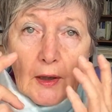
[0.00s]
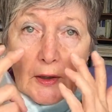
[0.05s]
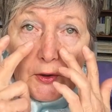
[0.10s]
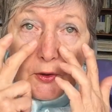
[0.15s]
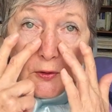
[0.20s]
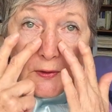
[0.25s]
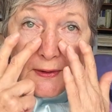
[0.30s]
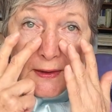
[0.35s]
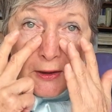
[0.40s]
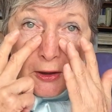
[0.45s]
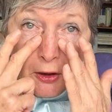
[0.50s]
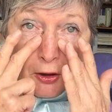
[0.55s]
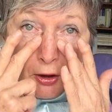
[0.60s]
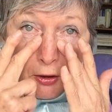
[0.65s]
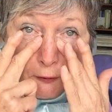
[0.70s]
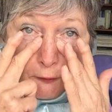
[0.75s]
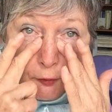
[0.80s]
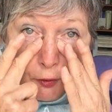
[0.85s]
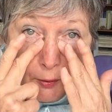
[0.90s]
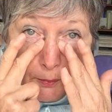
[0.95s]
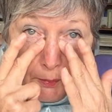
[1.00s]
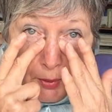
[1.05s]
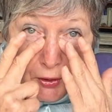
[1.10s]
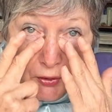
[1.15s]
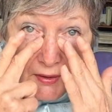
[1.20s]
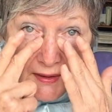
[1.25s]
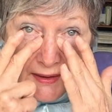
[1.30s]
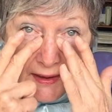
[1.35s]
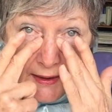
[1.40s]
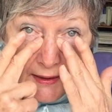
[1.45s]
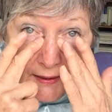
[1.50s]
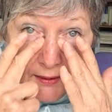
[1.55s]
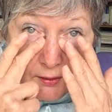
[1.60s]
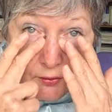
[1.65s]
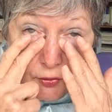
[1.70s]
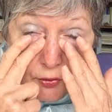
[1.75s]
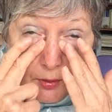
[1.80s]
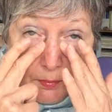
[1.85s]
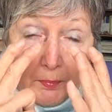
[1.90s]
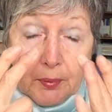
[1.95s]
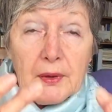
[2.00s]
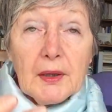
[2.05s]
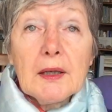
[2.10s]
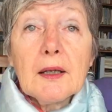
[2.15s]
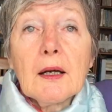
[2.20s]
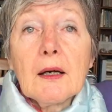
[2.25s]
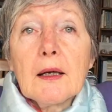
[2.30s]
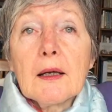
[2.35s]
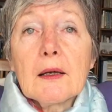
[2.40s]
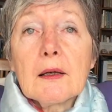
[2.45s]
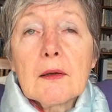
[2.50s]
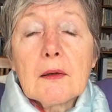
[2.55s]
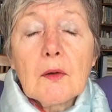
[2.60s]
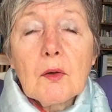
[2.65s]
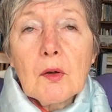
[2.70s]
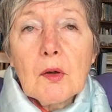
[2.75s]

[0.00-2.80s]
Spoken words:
I use it a lot for a postnasal drip that I